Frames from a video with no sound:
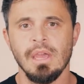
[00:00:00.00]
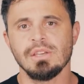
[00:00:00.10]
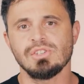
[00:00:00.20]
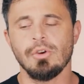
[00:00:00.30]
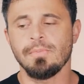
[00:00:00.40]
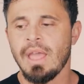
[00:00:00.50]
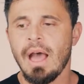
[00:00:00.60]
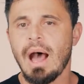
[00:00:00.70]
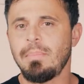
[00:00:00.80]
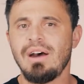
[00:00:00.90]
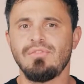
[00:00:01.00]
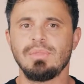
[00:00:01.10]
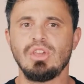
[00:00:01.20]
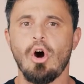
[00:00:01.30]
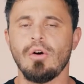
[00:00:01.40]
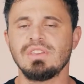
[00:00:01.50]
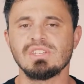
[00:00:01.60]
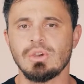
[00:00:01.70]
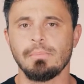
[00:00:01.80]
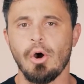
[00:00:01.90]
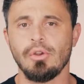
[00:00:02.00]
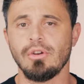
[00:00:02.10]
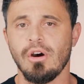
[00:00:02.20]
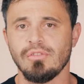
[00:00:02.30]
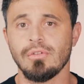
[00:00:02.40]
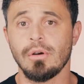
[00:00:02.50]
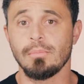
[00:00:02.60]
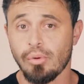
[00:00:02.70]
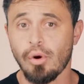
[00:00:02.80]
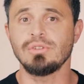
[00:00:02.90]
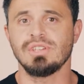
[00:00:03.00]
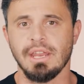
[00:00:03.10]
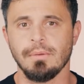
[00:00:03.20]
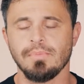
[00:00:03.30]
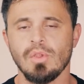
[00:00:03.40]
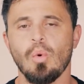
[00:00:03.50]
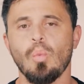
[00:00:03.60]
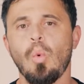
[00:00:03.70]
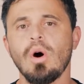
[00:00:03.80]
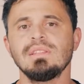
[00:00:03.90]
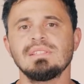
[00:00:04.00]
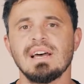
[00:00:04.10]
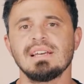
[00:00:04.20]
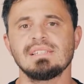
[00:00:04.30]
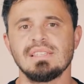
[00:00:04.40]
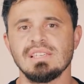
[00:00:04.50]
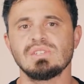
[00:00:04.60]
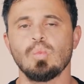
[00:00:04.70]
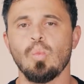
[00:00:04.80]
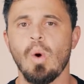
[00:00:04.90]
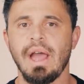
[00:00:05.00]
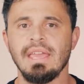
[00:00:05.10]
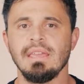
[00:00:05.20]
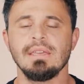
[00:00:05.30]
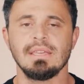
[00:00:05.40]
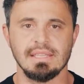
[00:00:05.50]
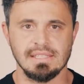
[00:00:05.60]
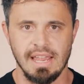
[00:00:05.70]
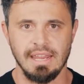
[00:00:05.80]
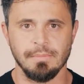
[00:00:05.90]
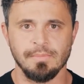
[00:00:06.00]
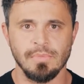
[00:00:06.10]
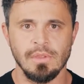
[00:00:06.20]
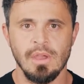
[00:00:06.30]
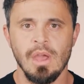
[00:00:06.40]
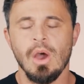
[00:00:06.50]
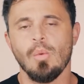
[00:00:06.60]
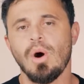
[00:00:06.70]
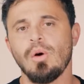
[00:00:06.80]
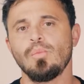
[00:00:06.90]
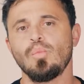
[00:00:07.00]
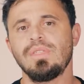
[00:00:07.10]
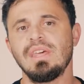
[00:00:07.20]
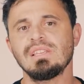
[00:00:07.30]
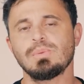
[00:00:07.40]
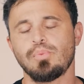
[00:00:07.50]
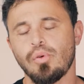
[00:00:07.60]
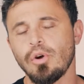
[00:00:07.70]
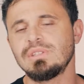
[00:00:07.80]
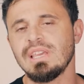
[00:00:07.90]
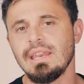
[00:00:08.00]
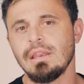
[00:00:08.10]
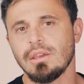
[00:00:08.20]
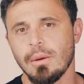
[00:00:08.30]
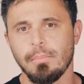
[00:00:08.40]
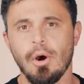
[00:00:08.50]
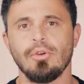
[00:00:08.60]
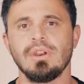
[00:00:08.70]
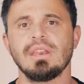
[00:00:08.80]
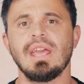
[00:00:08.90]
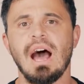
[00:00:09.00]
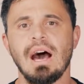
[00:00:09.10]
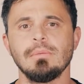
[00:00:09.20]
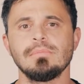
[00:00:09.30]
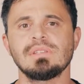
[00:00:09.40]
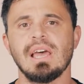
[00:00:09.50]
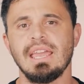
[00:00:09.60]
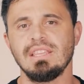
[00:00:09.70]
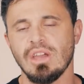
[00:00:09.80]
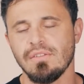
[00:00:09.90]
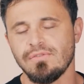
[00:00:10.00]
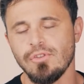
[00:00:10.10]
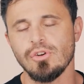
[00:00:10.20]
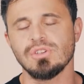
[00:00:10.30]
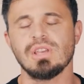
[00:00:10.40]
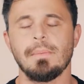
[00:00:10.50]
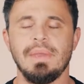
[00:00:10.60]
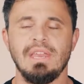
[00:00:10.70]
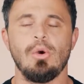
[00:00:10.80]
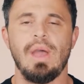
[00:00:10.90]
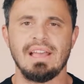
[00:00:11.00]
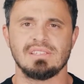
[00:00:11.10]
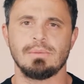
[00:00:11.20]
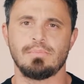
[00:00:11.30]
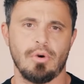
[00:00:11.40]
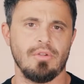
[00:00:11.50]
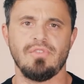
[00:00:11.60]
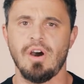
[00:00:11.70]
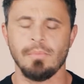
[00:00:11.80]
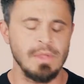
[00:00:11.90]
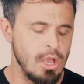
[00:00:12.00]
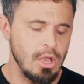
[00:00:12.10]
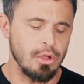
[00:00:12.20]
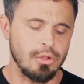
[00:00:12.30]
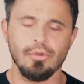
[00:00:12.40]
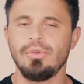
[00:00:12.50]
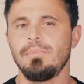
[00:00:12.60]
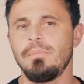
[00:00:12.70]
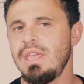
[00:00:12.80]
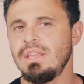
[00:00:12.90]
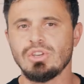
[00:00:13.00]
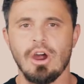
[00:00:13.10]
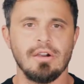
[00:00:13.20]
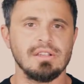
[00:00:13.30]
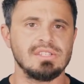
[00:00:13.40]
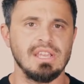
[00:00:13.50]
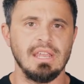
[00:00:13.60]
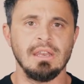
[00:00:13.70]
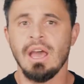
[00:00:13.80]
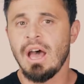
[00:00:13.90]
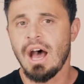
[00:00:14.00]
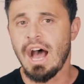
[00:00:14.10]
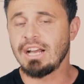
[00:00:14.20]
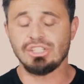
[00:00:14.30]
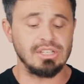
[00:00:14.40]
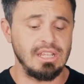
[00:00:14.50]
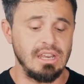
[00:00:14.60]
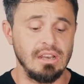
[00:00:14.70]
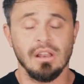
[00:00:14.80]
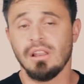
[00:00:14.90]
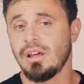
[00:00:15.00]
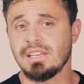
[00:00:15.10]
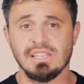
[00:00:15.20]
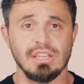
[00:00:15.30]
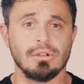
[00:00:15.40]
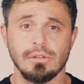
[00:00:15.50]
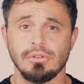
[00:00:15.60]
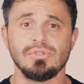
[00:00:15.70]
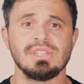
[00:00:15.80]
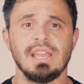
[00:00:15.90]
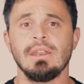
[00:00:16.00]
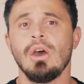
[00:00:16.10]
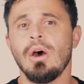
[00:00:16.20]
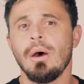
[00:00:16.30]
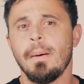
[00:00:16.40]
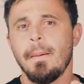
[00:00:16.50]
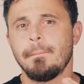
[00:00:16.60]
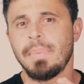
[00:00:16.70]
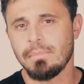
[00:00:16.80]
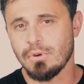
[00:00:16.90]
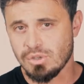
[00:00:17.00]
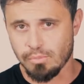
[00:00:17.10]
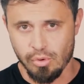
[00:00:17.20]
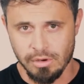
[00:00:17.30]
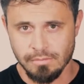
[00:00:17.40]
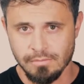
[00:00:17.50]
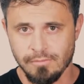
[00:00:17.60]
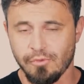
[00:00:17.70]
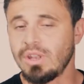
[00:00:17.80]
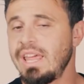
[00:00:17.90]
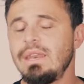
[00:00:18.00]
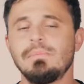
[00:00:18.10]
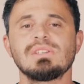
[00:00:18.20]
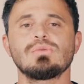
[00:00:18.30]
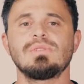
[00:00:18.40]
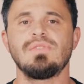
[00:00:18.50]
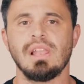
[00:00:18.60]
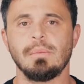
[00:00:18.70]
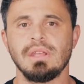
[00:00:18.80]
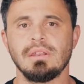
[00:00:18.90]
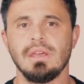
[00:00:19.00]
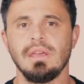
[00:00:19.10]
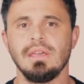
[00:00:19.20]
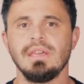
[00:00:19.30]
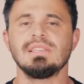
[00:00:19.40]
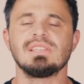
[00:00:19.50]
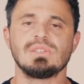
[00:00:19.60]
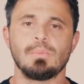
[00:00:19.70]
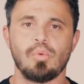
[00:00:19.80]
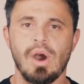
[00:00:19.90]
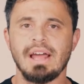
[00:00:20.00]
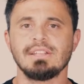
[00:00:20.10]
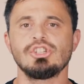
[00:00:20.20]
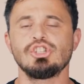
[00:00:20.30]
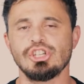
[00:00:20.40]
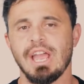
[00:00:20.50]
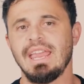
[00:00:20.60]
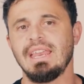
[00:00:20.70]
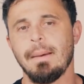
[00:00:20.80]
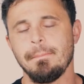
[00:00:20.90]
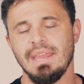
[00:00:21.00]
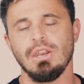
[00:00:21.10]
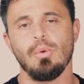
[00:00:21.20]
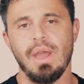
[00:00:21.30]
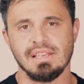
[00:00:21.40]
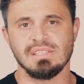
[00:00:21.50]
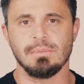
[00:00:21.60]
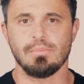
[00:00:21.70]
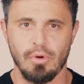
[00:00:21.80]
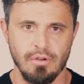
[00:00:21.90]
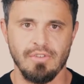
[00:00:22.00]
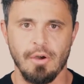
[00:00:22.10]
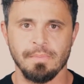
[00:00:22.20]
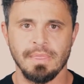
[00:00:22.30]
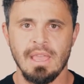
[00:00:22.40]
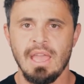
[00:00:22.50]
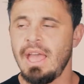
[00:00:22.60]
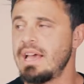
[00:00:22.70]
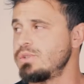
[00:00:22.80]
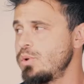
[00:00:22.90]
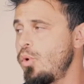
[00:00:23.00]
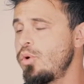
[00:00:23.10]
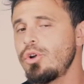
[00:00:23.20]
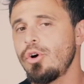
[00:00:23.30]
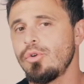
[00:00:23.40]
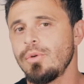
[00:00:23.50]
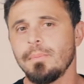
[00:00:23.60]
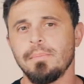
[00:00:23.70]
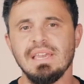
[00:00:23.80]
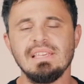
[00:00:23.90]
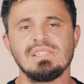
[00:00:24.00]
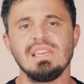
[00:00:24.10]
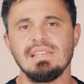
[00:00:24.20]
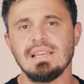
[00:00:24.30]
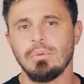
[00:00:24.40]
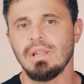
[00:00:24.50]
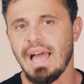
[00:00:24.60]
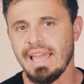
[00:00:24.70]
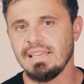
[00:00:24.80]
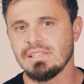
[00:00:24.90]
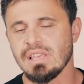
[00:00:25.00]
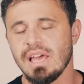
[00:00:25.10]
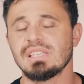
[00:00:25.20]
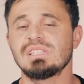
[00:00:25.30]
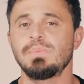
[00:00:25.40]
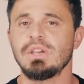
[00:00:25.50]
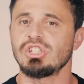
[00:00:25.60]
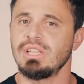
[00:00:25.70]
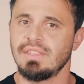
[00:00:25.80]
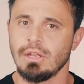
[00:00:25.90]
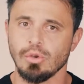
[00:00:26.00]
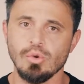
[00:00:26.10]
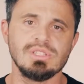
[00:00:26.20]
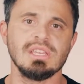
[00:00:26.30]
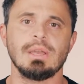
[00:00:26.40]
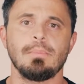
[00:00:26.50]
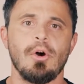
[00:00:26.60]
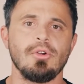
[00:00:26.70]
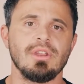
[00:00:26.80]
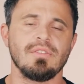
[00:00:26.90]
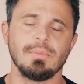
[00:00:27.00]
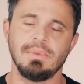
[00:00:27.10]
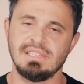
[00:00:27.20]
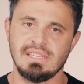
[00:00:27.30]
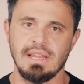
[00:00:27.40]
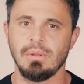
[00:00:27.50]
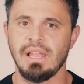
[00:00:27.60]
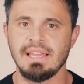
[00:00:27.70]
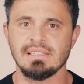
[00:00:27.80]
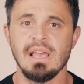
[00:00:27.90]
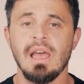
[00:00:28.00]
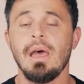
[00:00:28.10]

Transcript: So, apart from the obvious component of protein, what does this whey contain? Well, within its protein component comes a diverse amino acid profile: glutamine, tyrosine, arginine, lysine, glycine, but most important, for lean muscle development, is its branched chain amino acid profile. As we all know, BCAAs, especially the leucine component of the BCAAs,